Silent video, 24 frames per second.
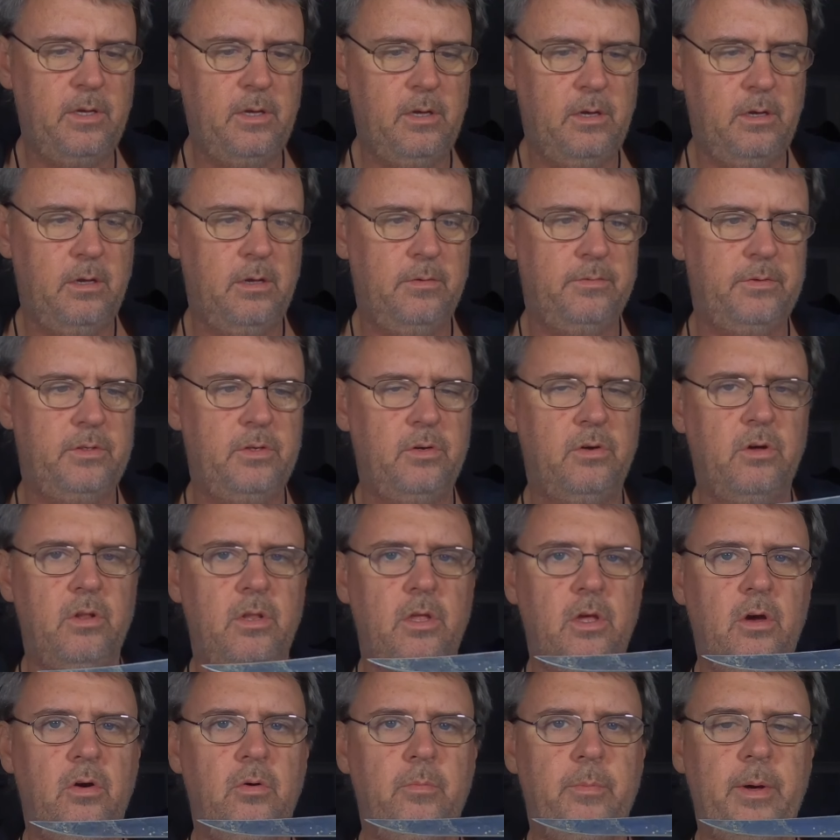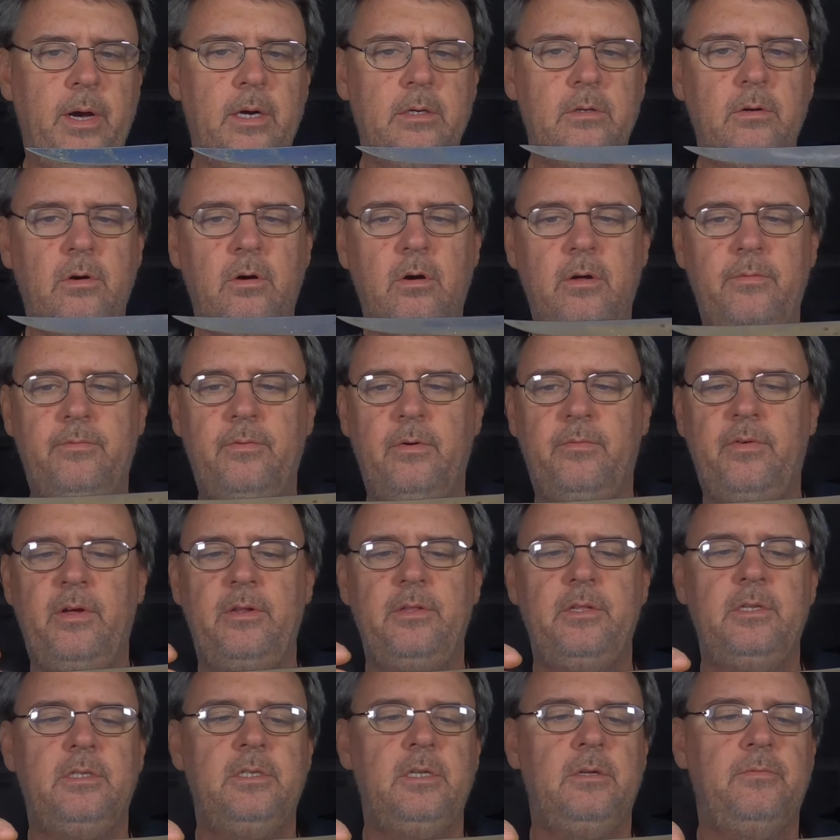I've still got the old buck knife. I've had
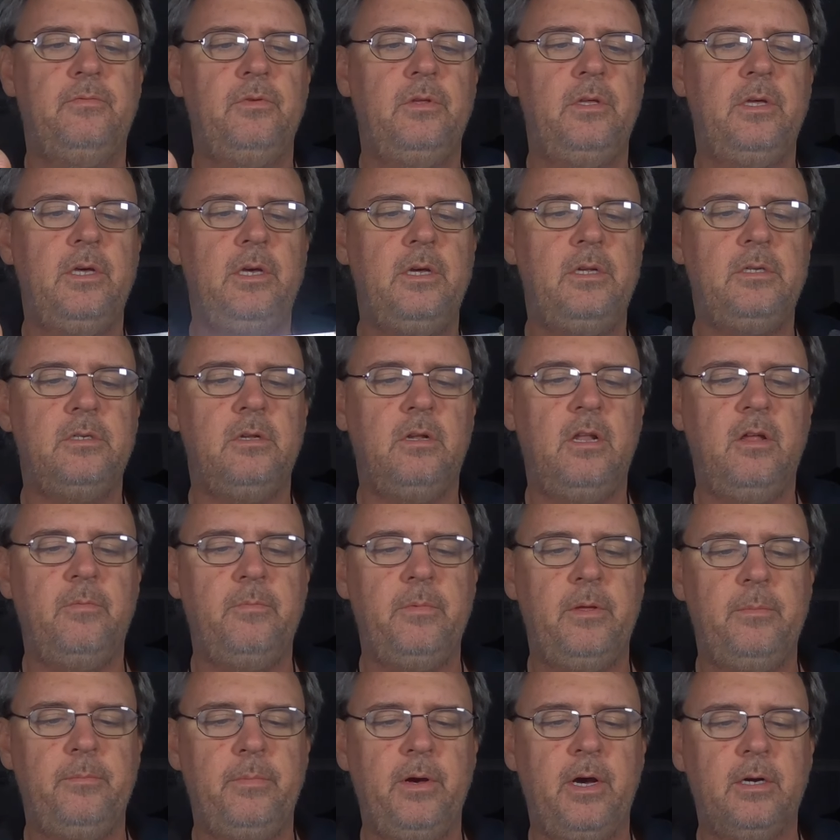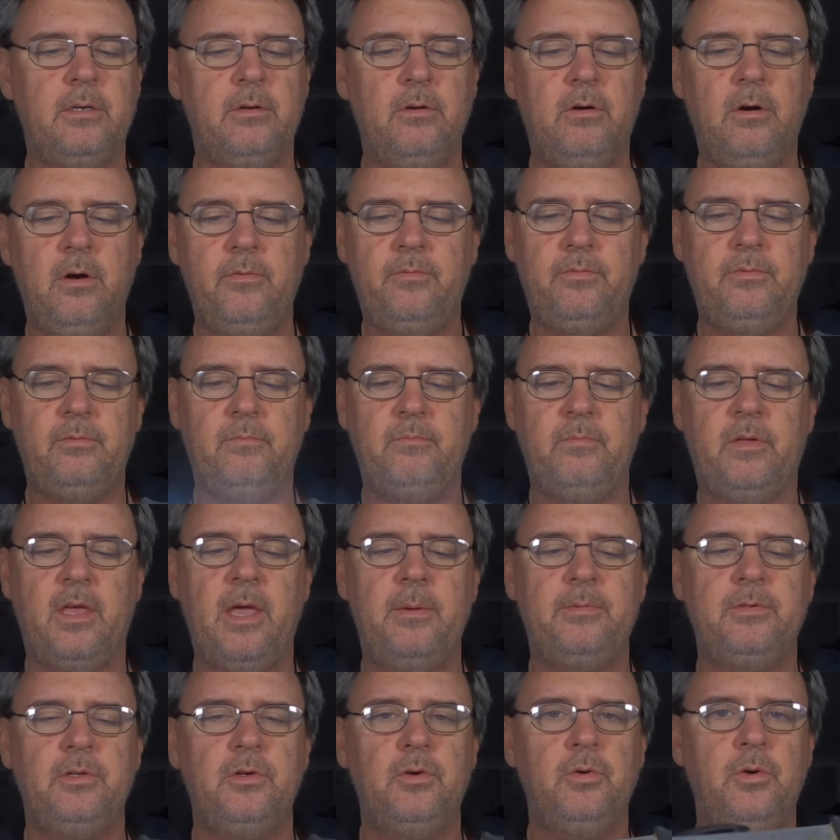this thing for years. I love me buck knife.
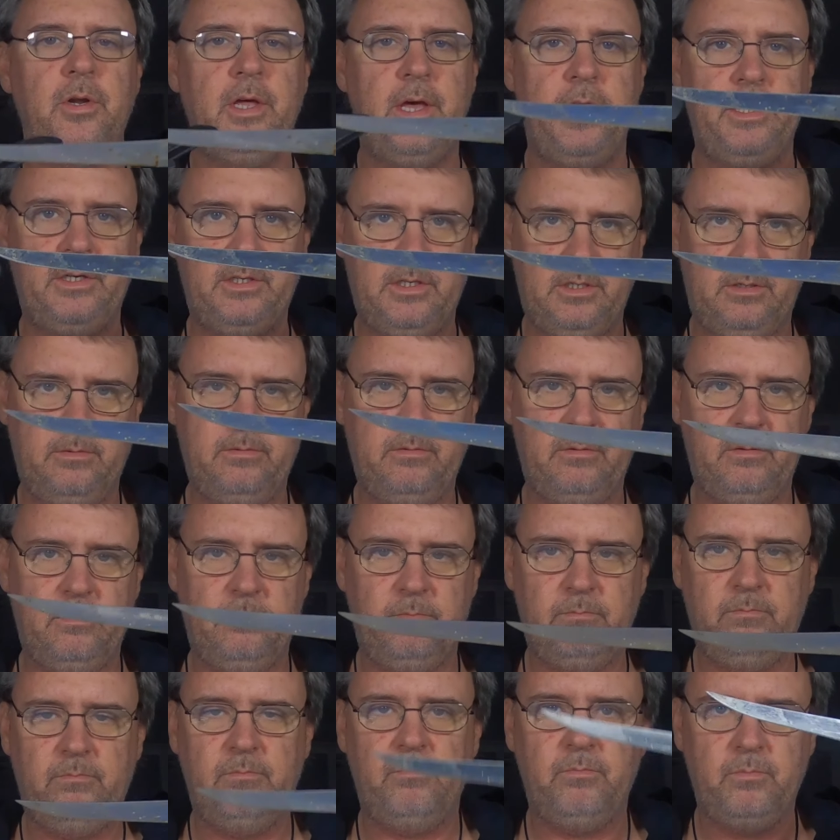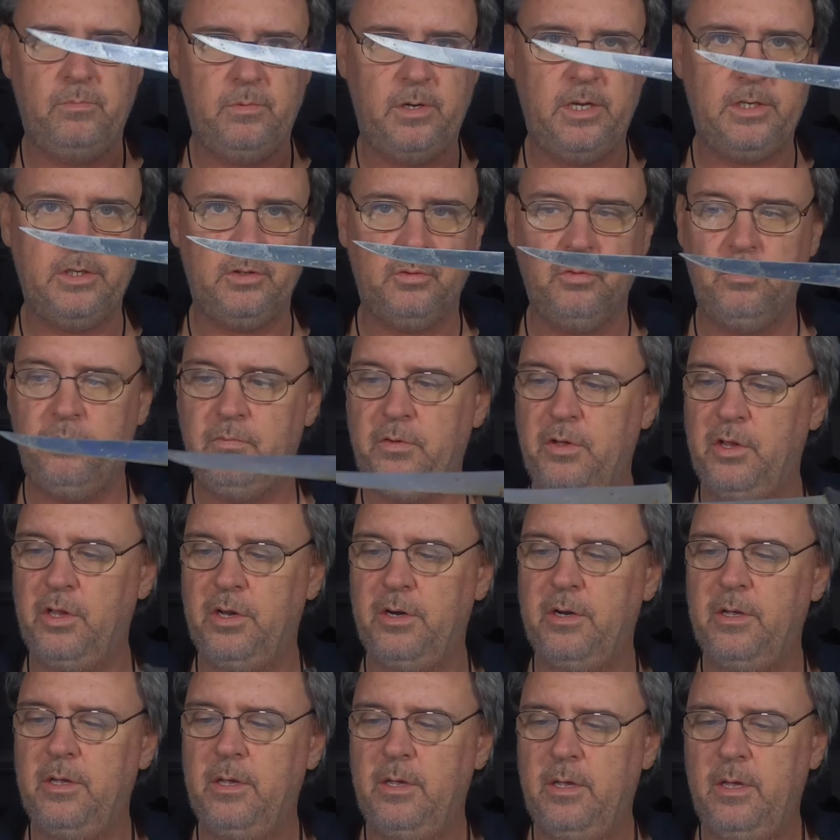Keeps a good edge. Does a good fillet.
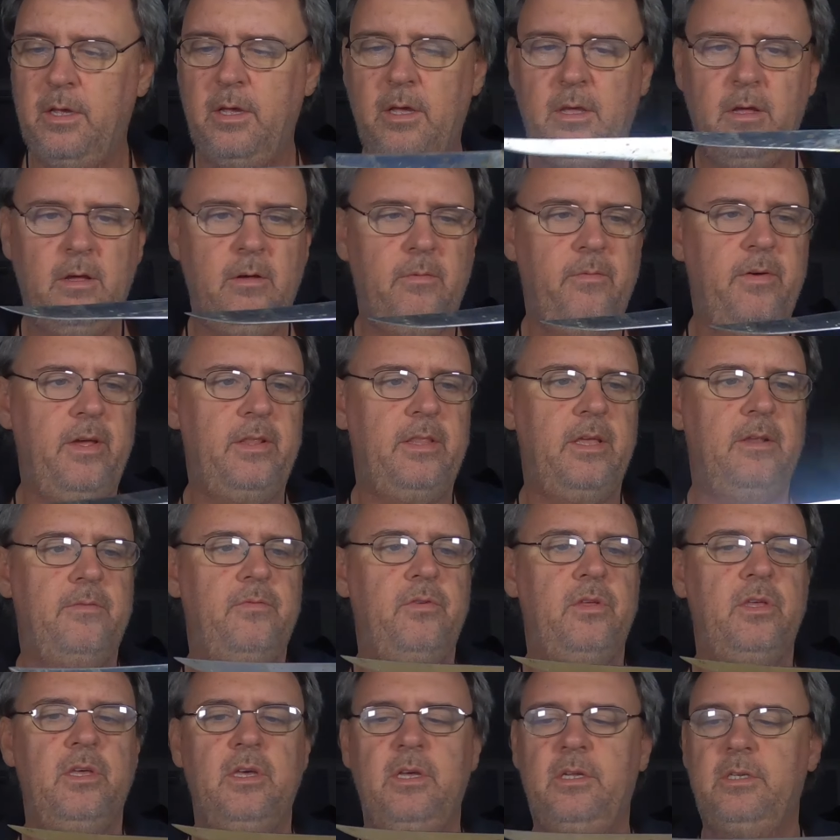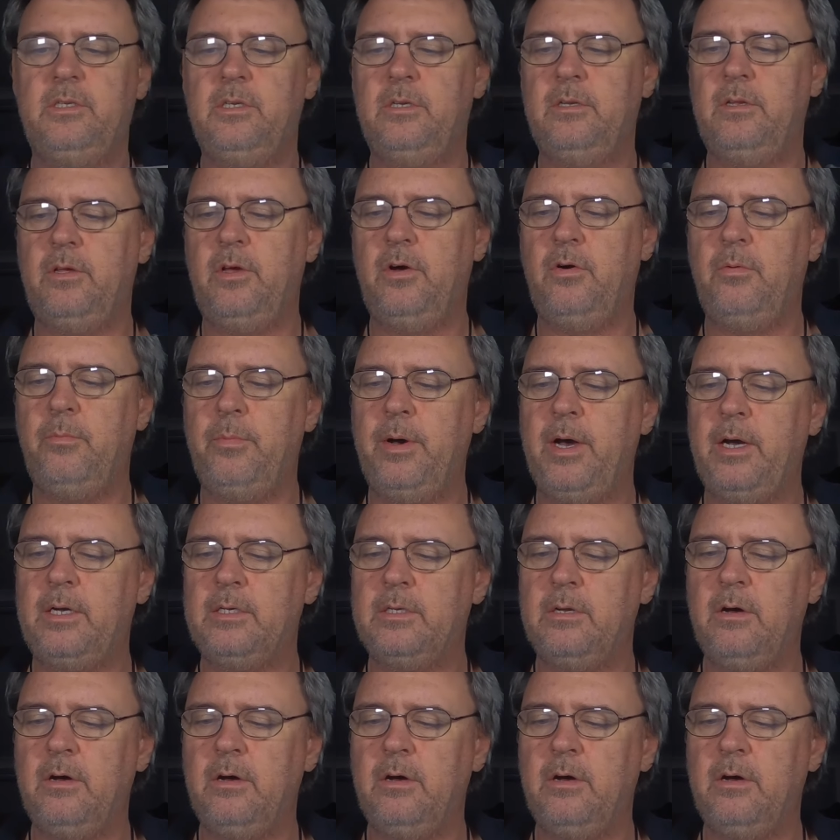I've had that for years. The old bucks.